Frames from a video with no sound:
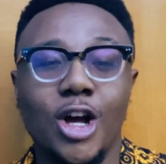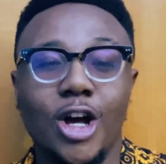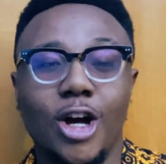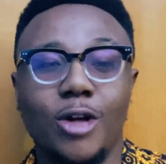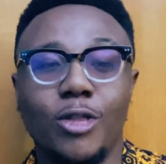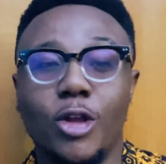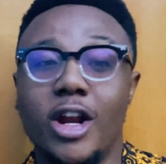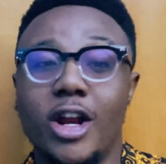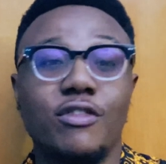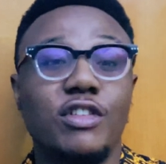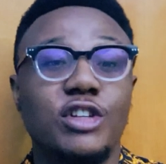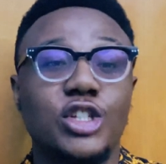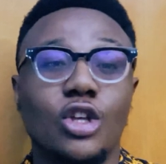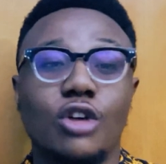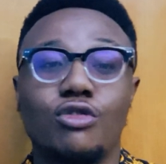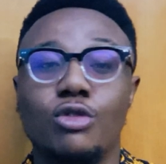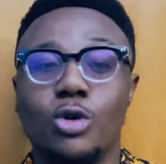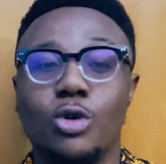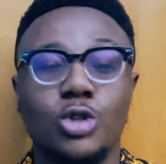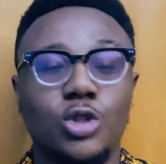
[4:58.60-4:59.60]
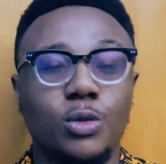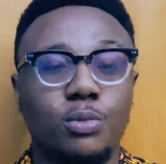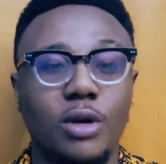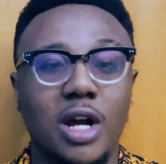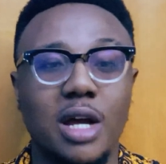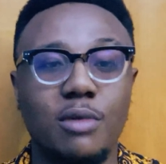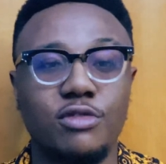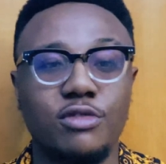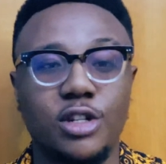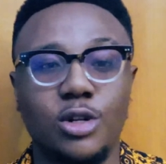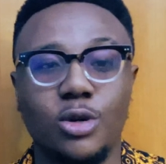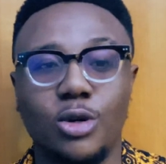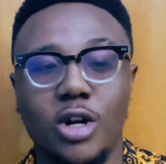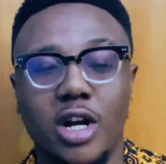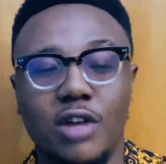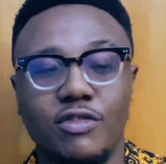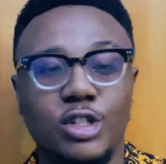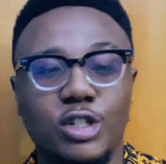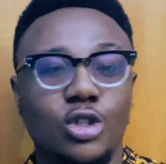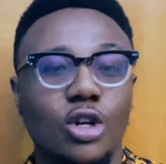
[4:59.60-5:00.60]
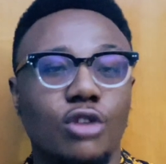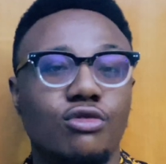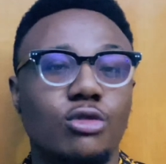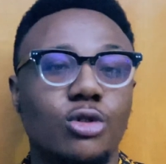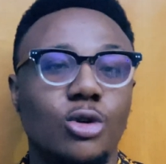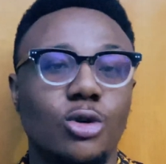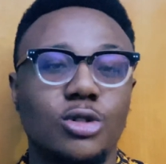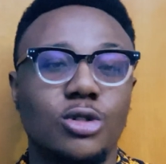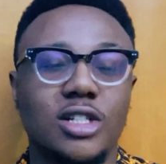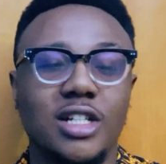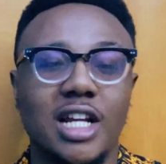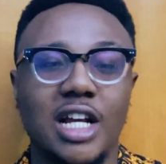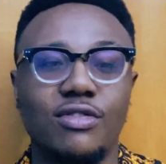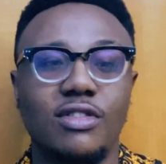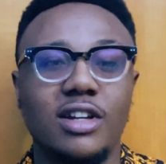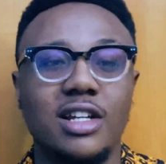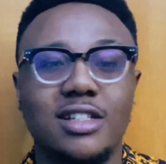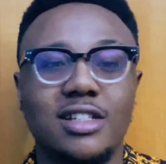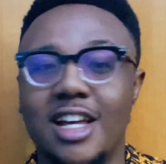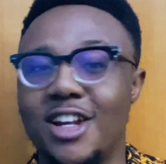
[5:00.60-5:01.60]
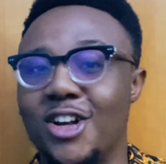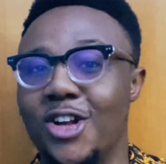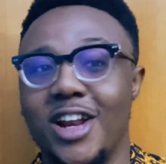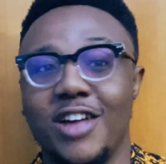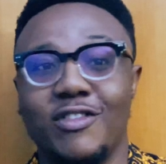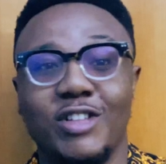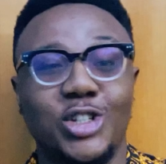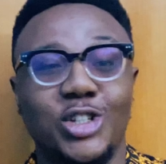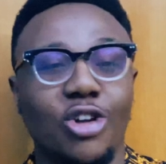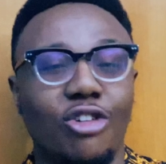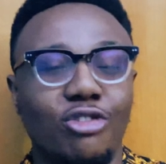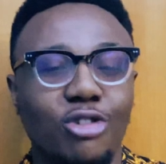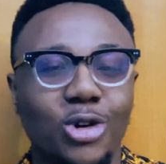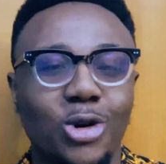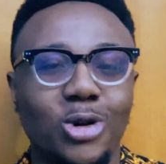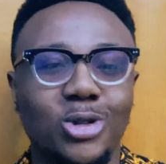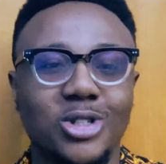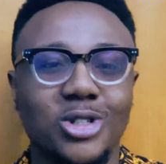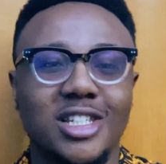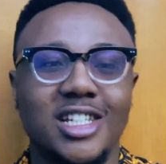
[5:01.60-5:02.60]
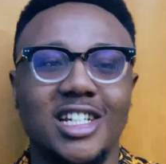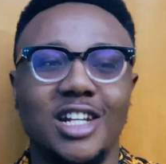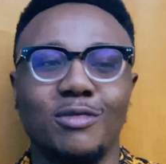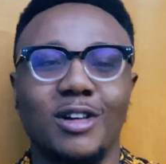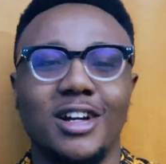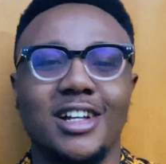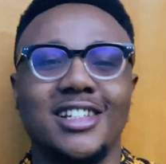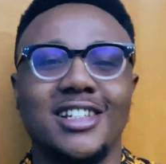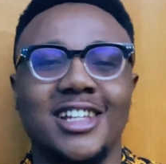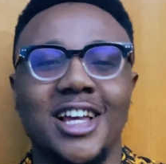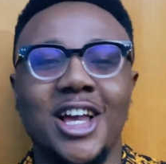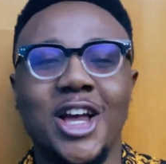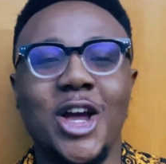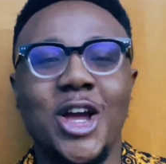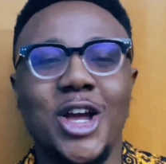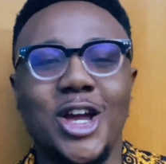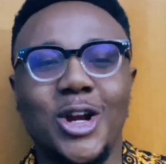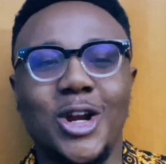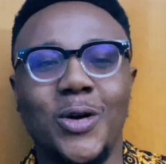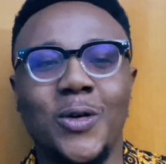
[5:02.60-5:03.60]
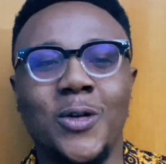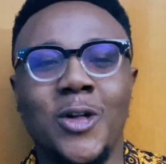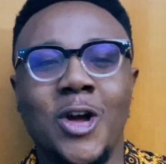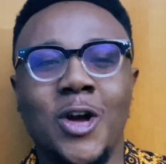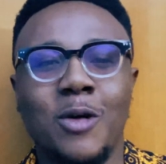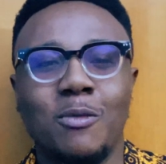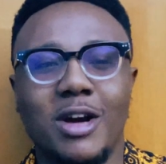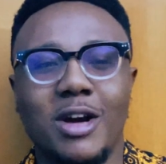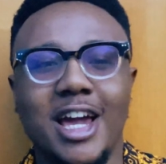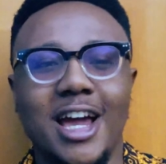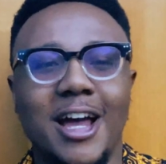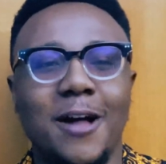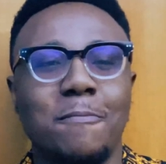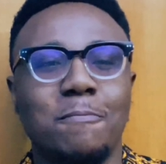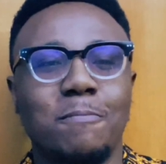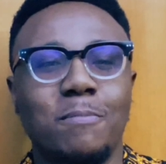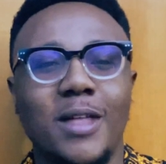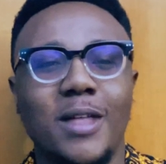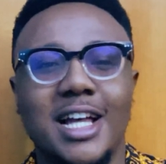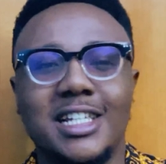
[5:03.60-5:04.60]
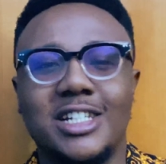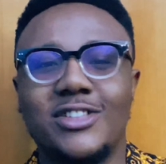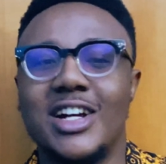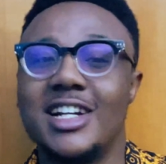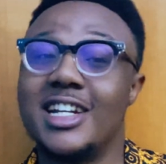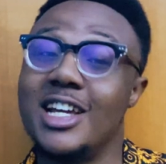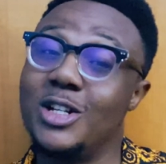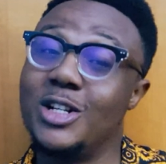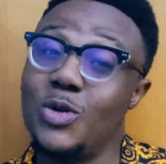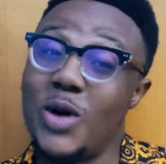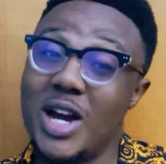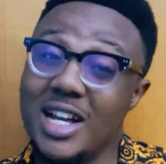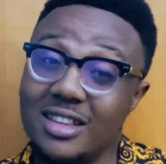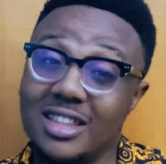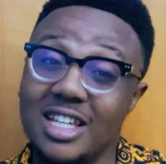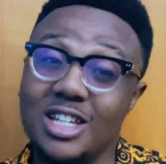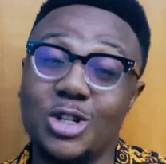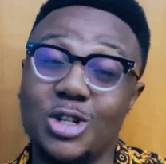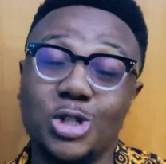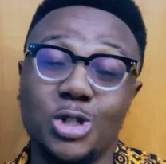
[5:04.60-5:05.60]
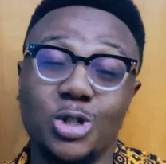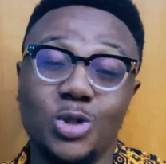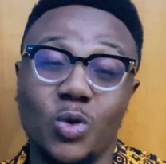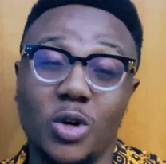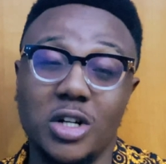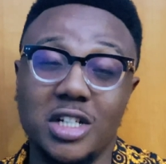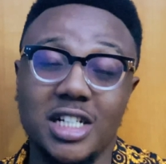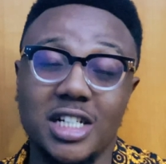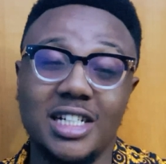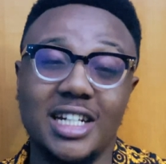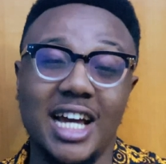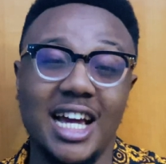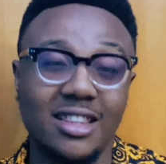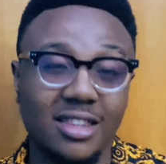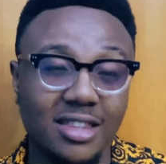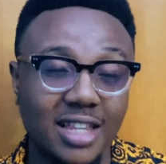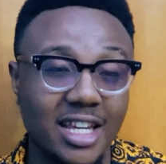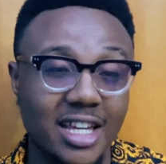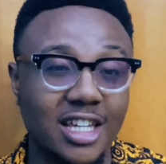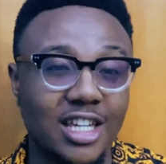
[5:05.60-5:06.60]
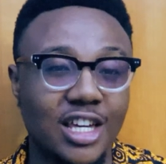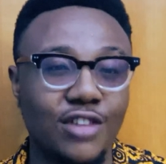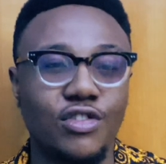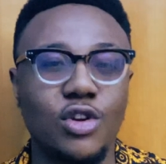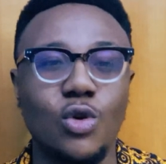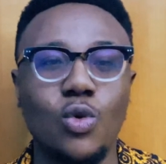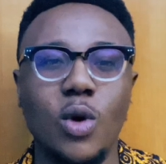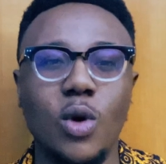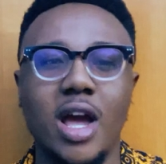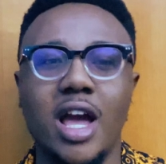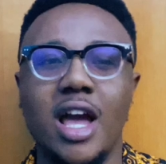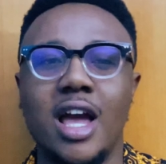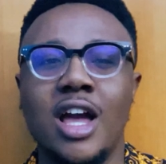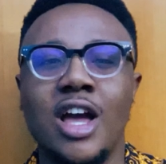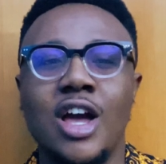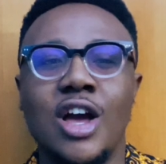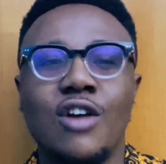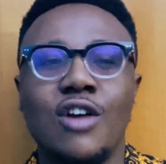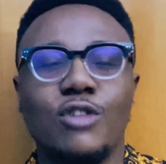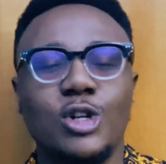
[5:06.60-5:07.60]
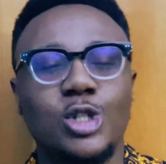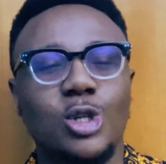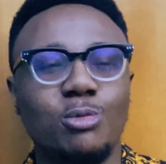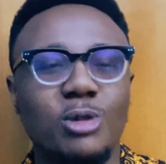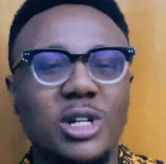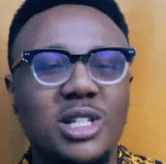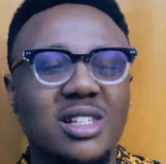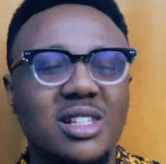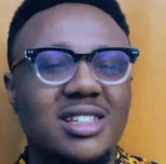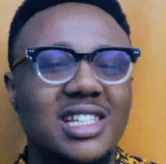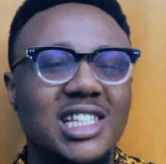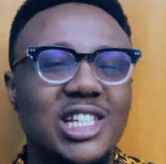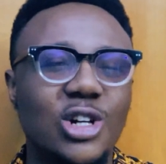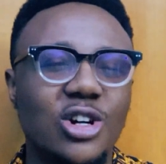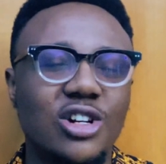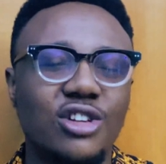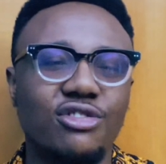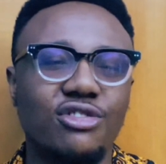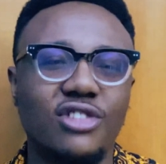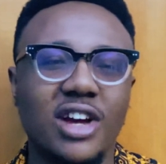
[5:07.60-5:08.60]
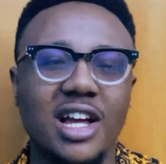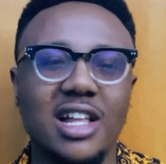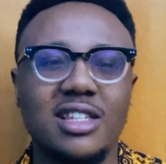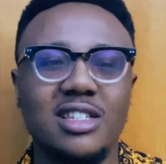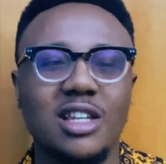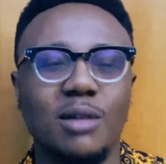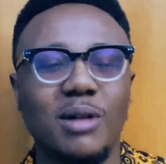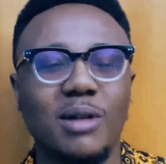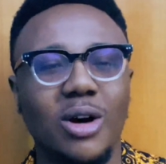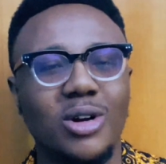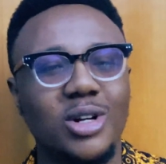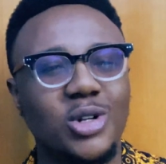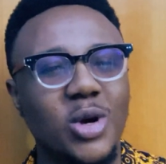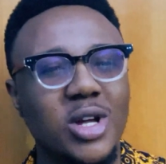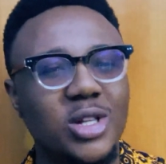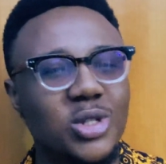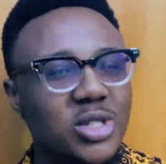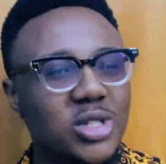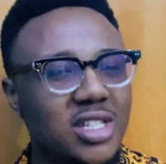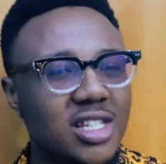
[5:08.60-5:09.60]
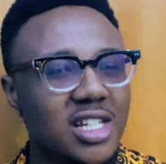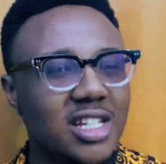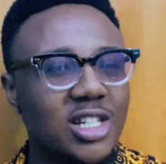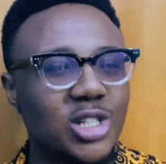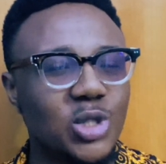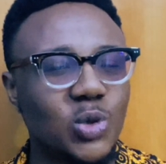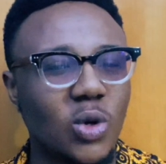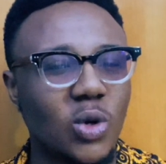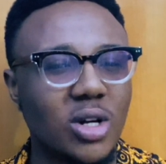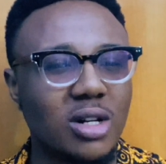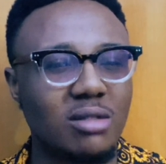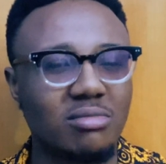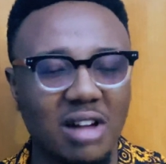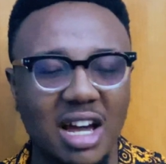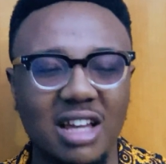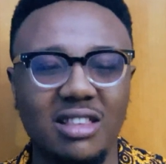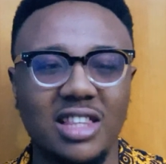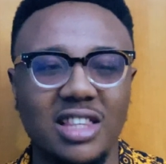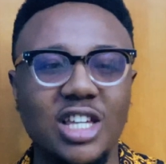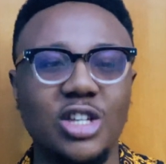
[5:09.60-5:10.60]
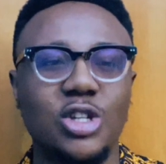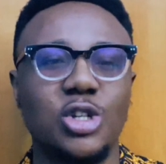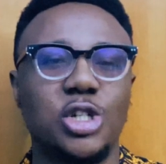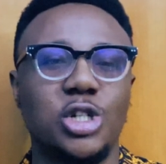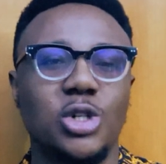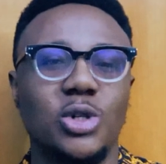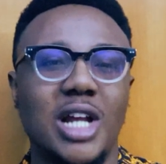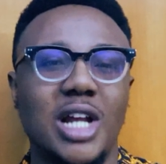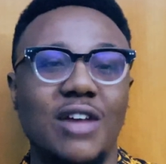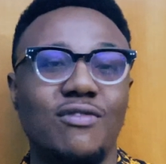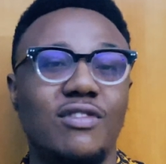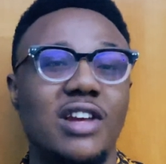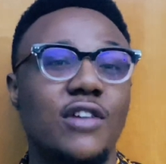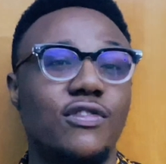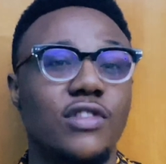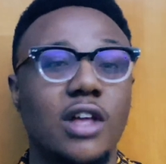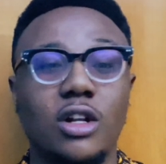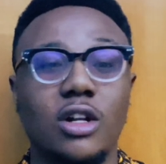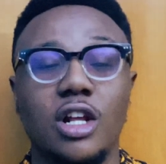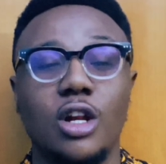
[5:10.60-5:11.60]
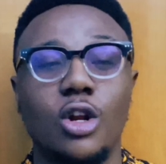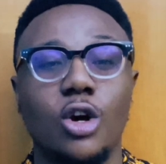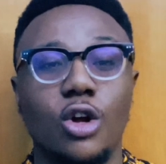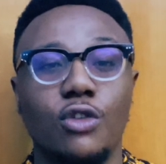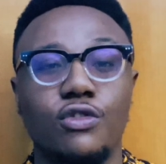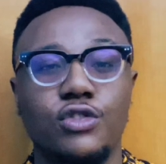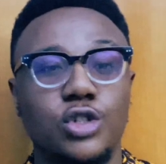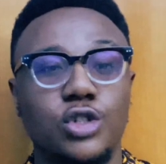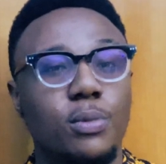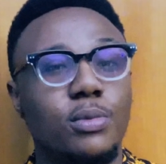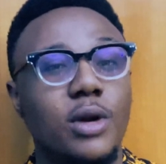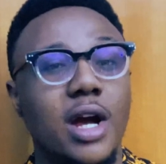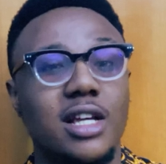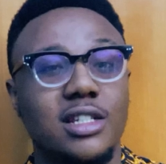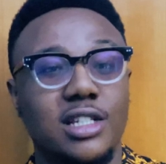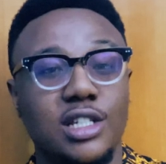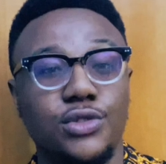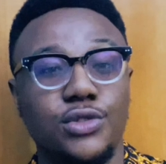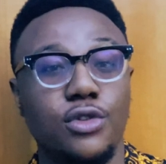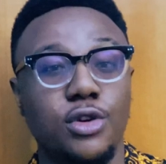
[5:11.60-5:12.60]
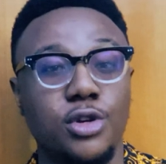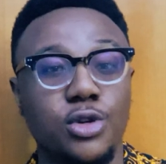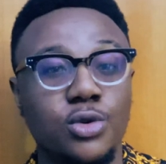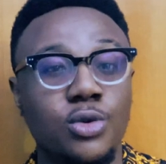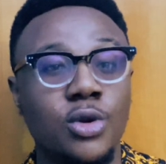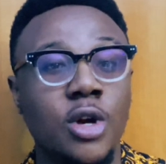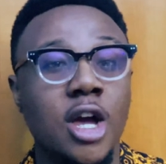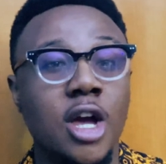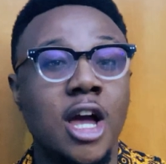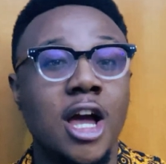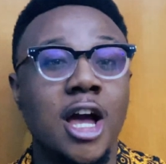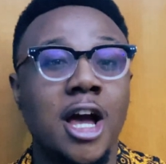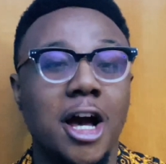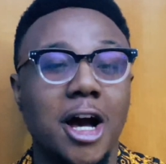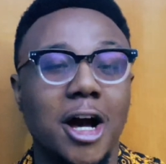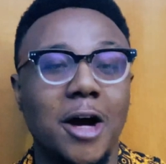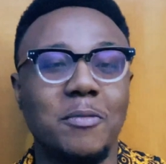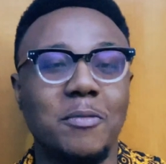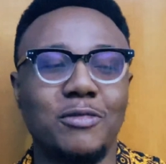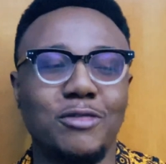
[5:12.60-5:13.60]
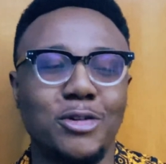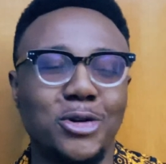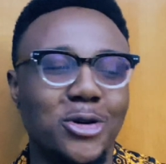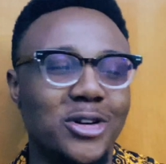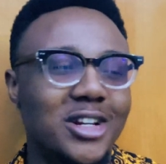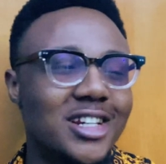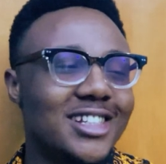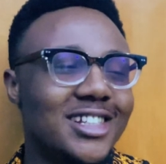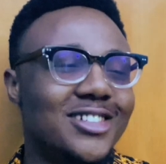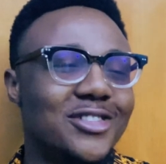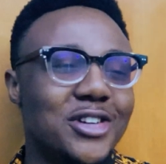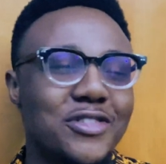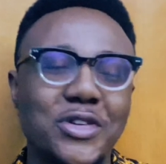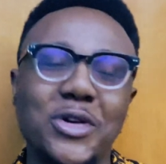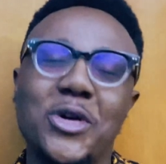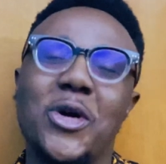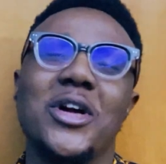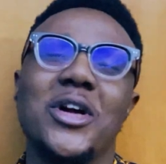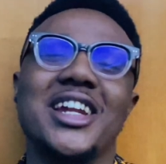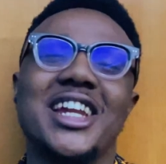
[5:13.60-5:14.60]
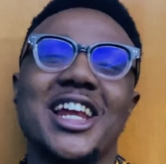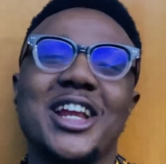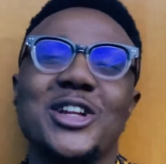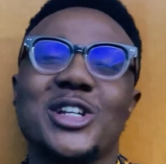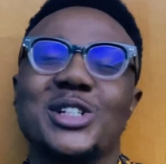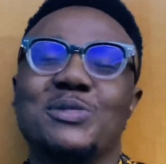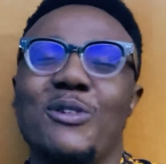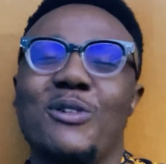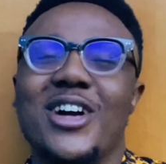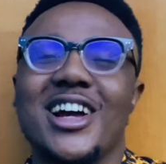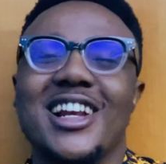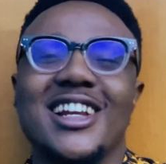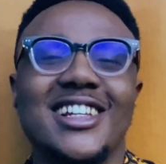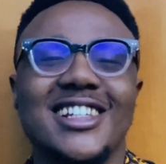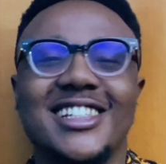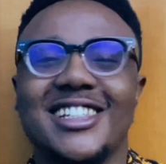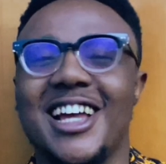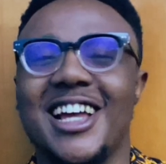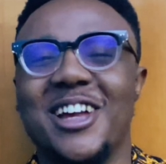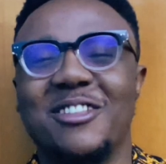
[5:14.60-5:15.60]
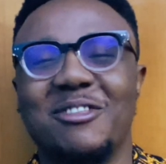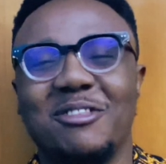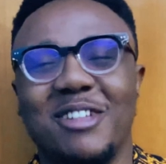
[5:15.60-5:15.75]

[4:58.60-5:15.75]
Not every stuff will go to Prime Video, not every stuff will go to Netflix, and every stuff will go to cinemas, you know. But yeah, Asiri Ade, do I think you should watch it? I think if you were, for some reason, sitting on the fence about going to see this one, I think you should. I've left out a lot of surprises for you, even though this review contains spoilers.